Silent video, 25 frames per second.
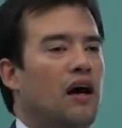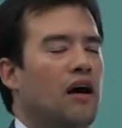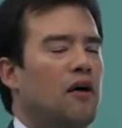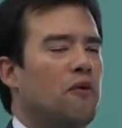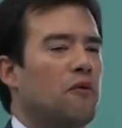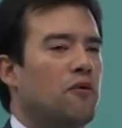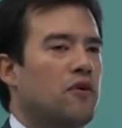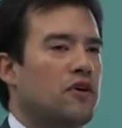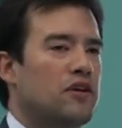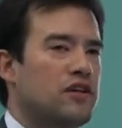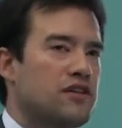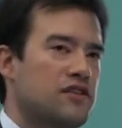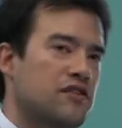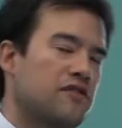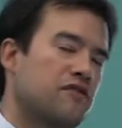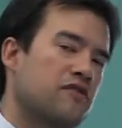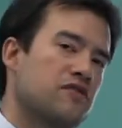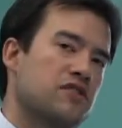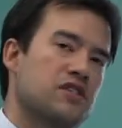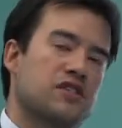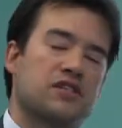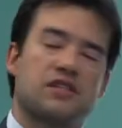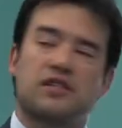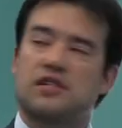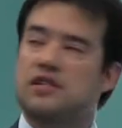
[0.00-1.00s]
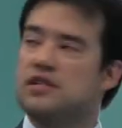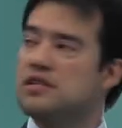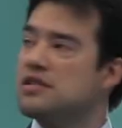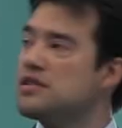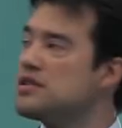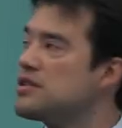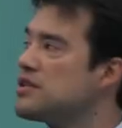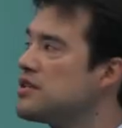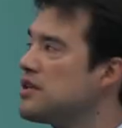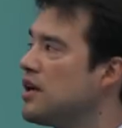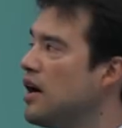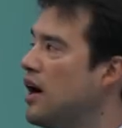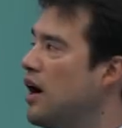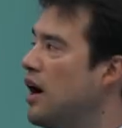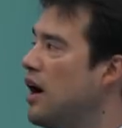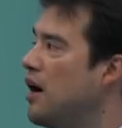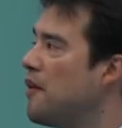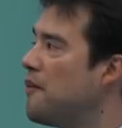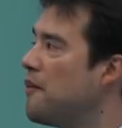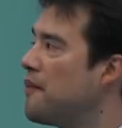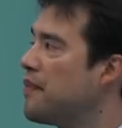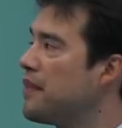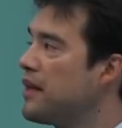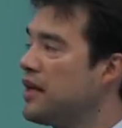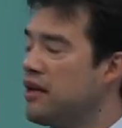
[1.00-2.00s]
Whereas, for instance,
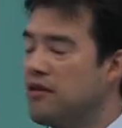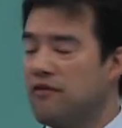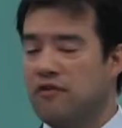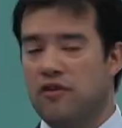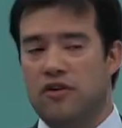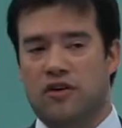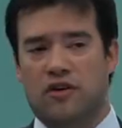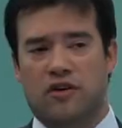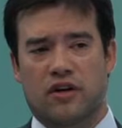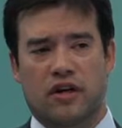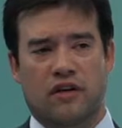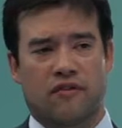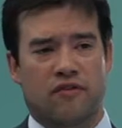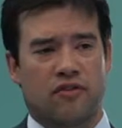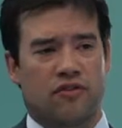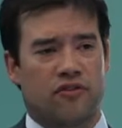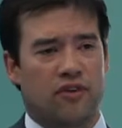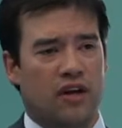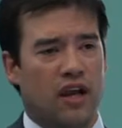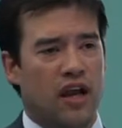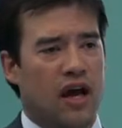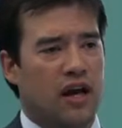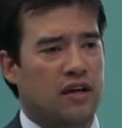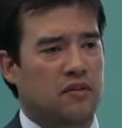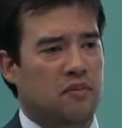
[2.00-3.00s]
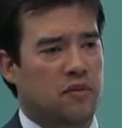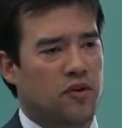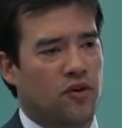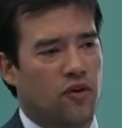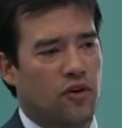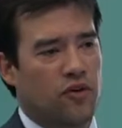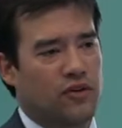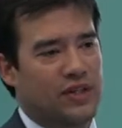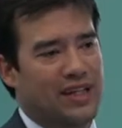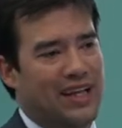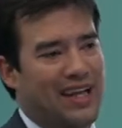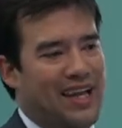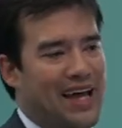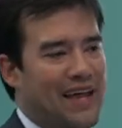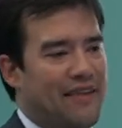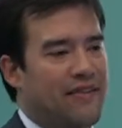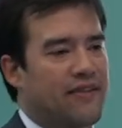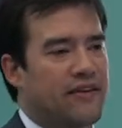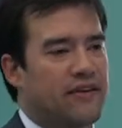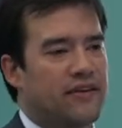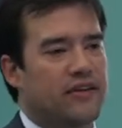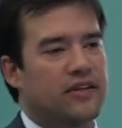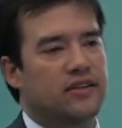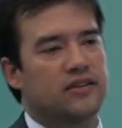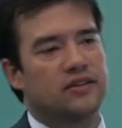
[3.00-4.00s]
if you're reliant purely on a
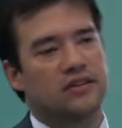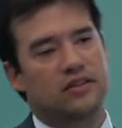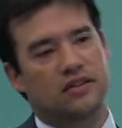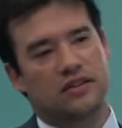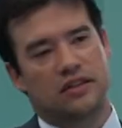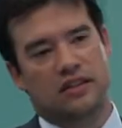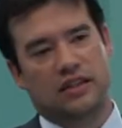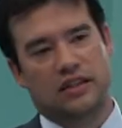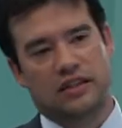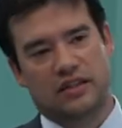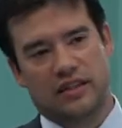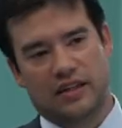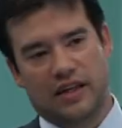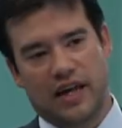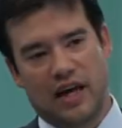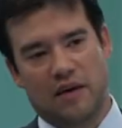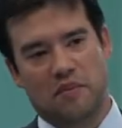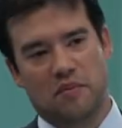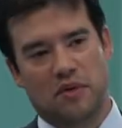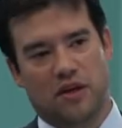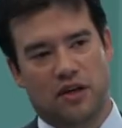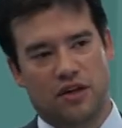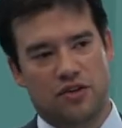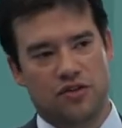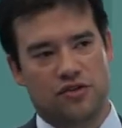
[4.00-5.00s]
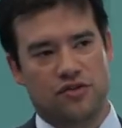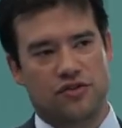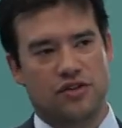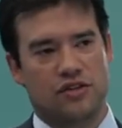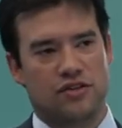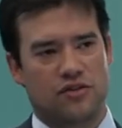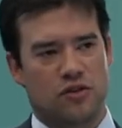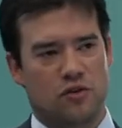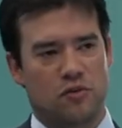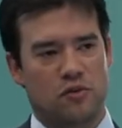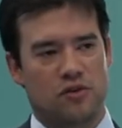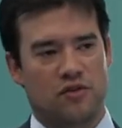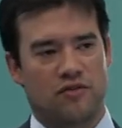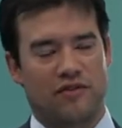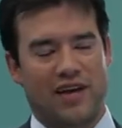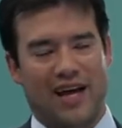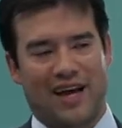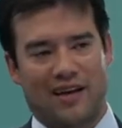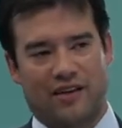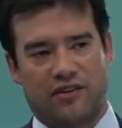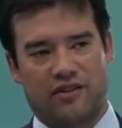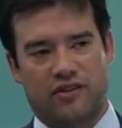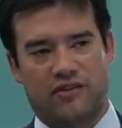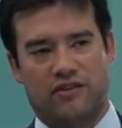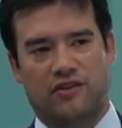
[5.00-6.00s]
lender, there can be issues in terms of
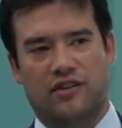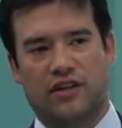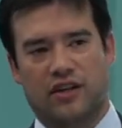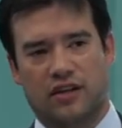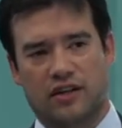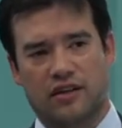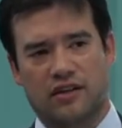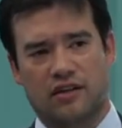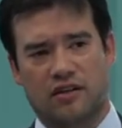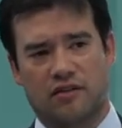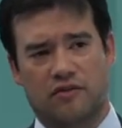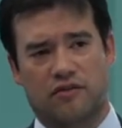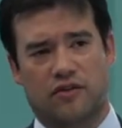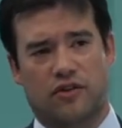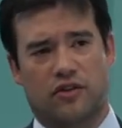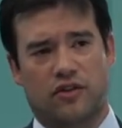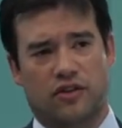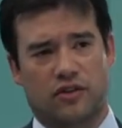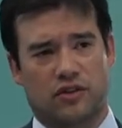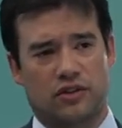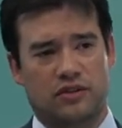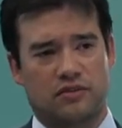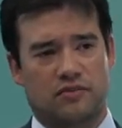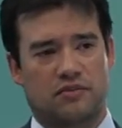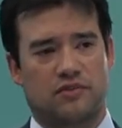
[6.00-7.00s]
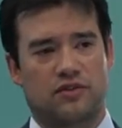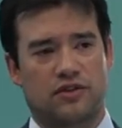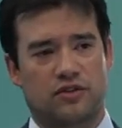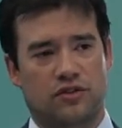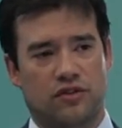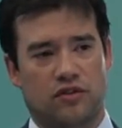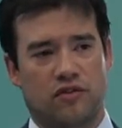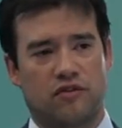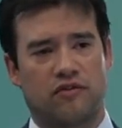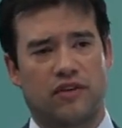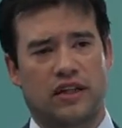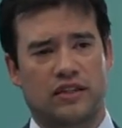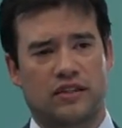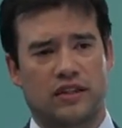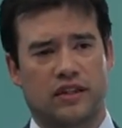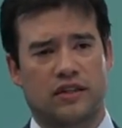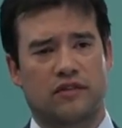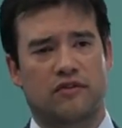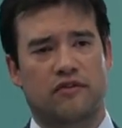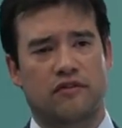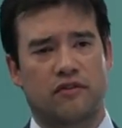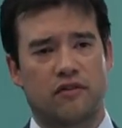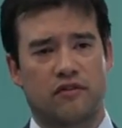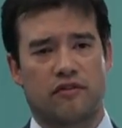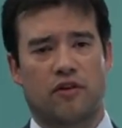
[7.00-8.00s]
accessing further sort of funding
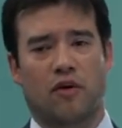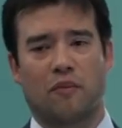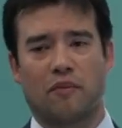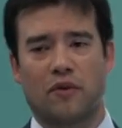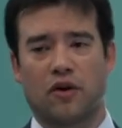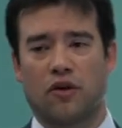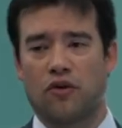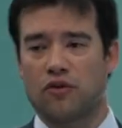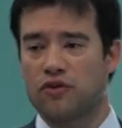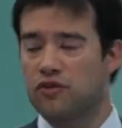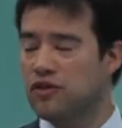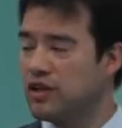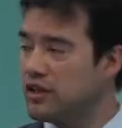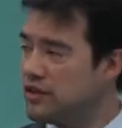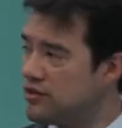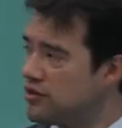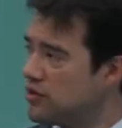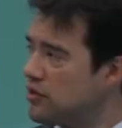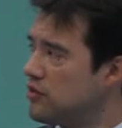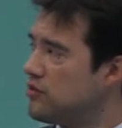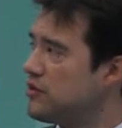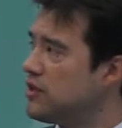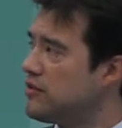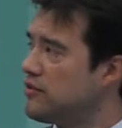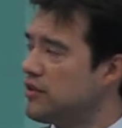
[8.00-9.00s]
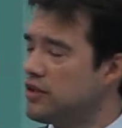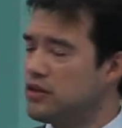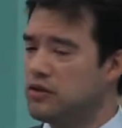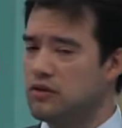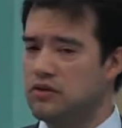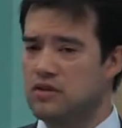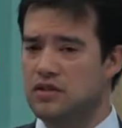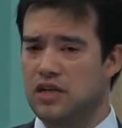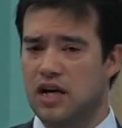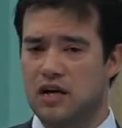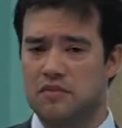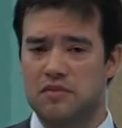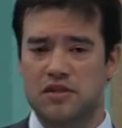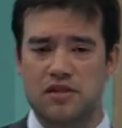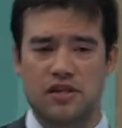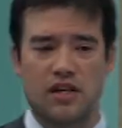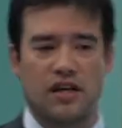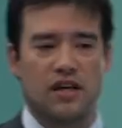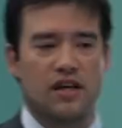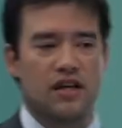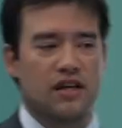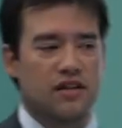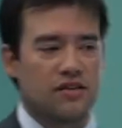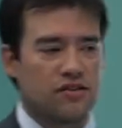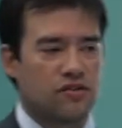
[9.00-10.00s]
from those in sort of difficult times.
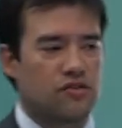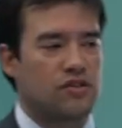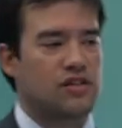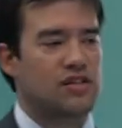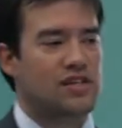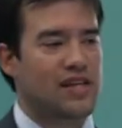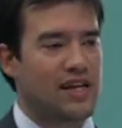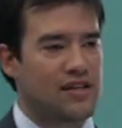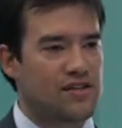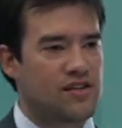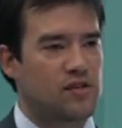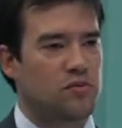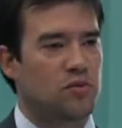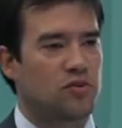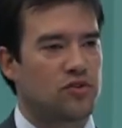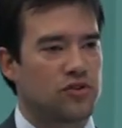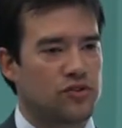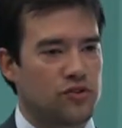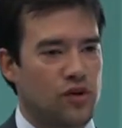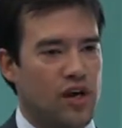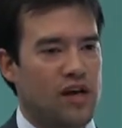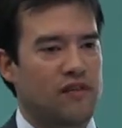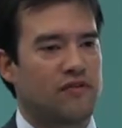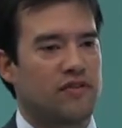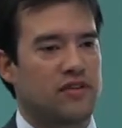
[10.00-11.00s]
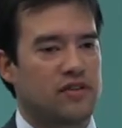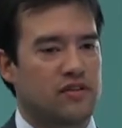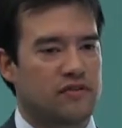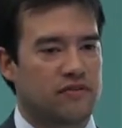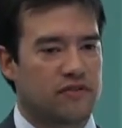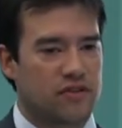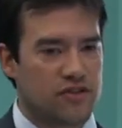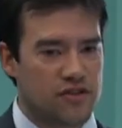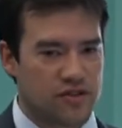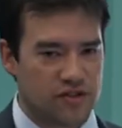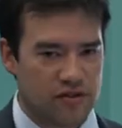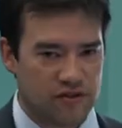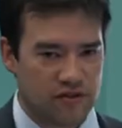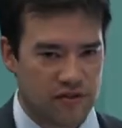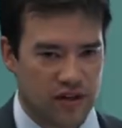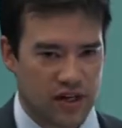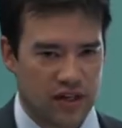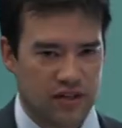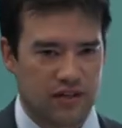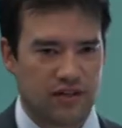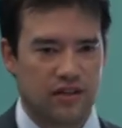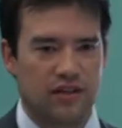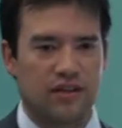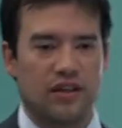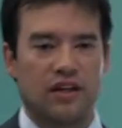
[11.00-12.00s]
So it's sensible to have a
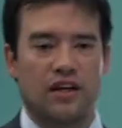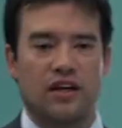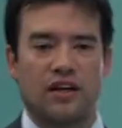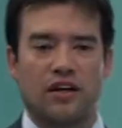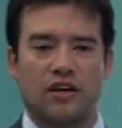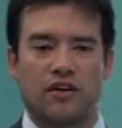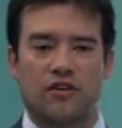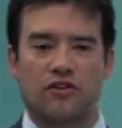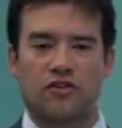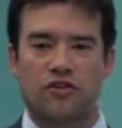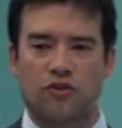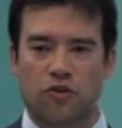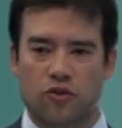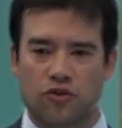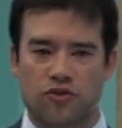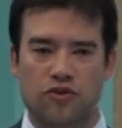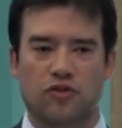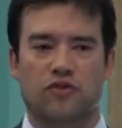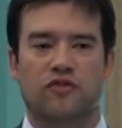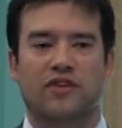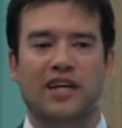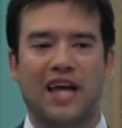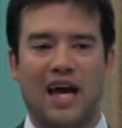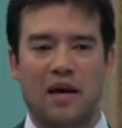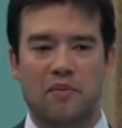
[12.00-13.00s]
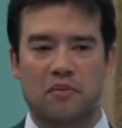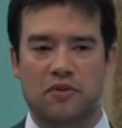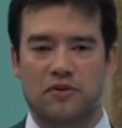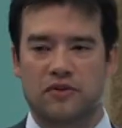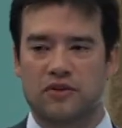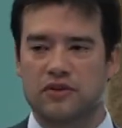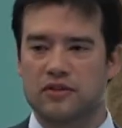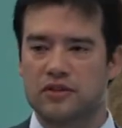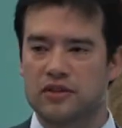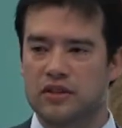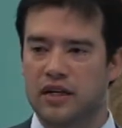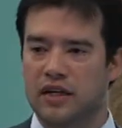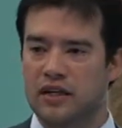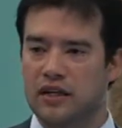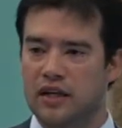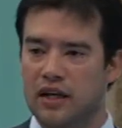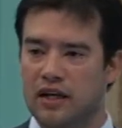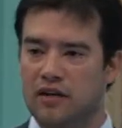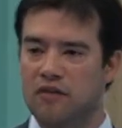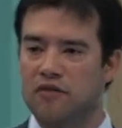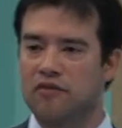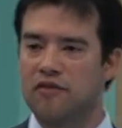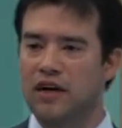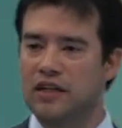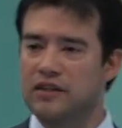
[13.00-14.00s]
diversified source of capital
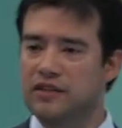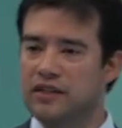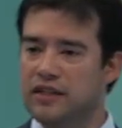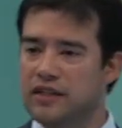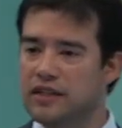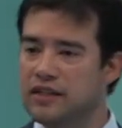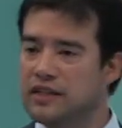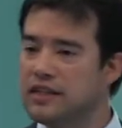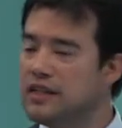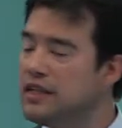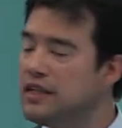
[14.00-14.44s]
and funding,